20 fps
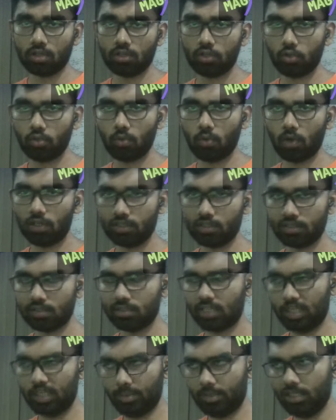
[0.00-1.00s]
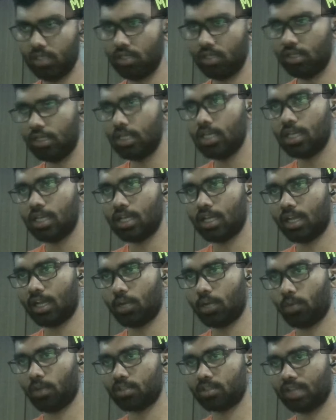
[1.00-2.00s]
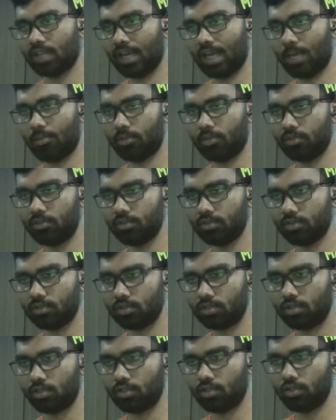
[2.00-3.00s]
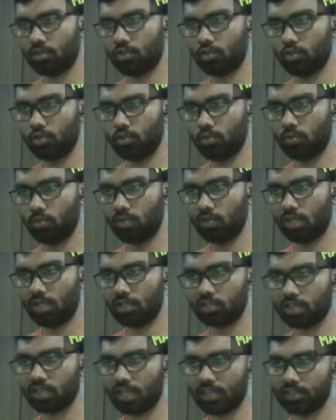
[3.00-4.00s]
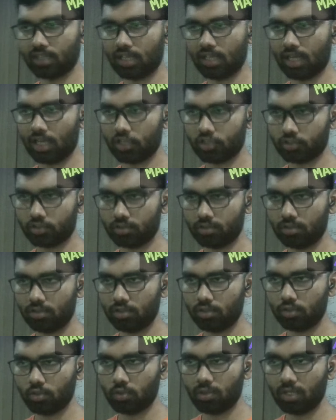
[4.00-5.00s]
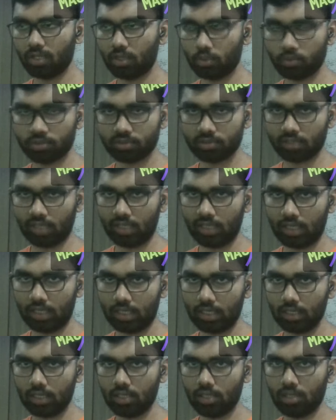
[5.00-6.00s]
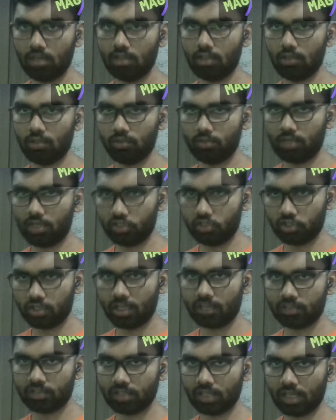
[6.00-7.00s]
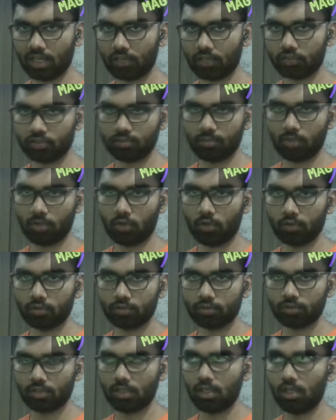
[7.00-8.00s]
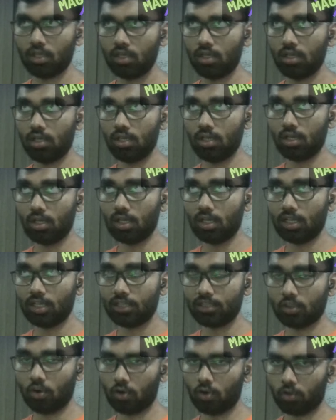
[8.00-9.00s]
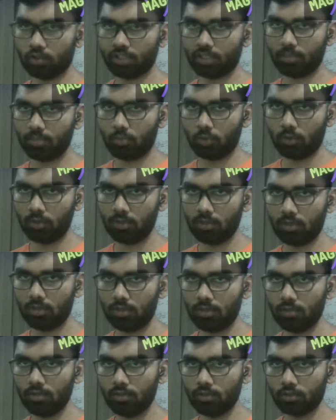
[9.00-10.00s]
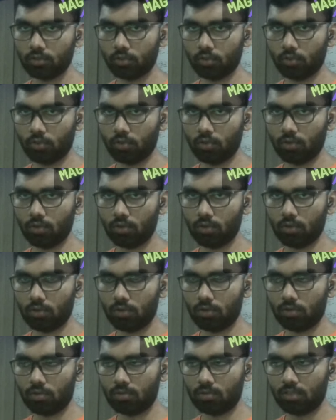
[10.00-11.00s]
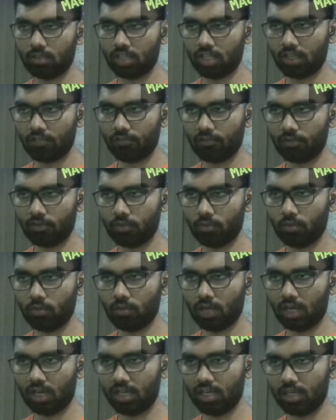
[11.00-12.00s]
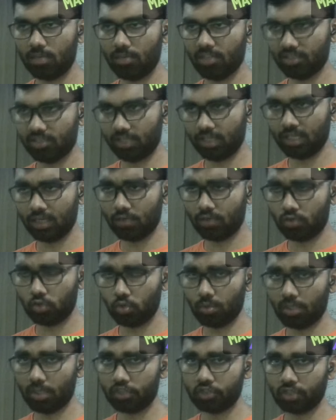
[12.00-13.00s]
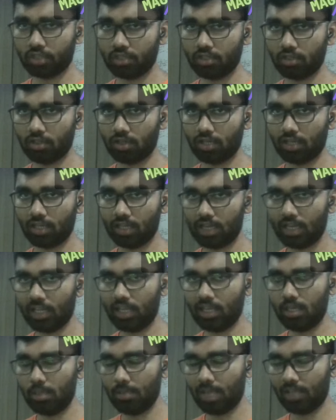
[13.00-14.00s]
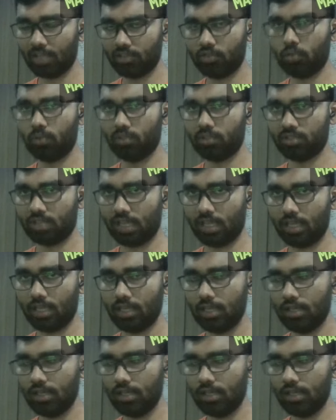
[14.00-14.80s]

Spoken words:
new vaults DB. And once that happens, you initialize a connection. You don't need to sync it. You initialize the connection because it's an auto sync mode. So if you aren't messing around too much and you're like letting Emacs do its thing,